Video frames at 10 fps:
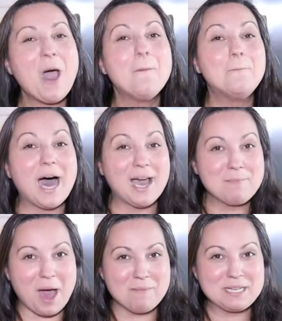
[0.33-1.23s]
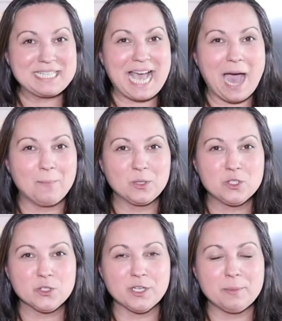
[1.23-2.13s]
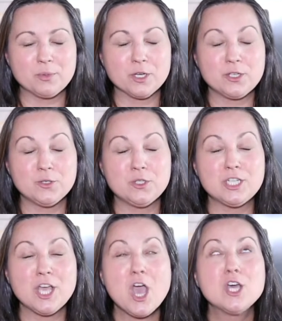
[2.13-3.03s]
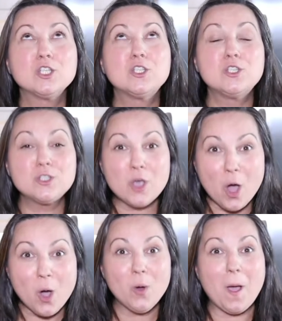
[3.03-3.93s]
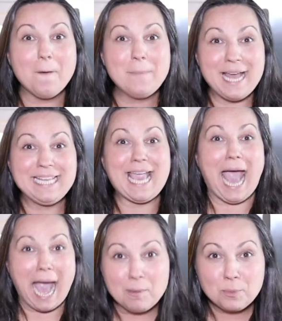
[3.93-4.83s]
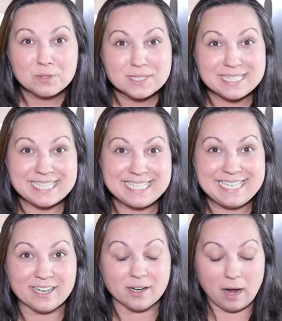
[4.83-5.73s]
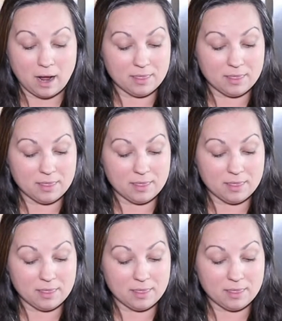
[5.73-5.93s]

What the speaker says: My mama's apple tree produced so many apples this year.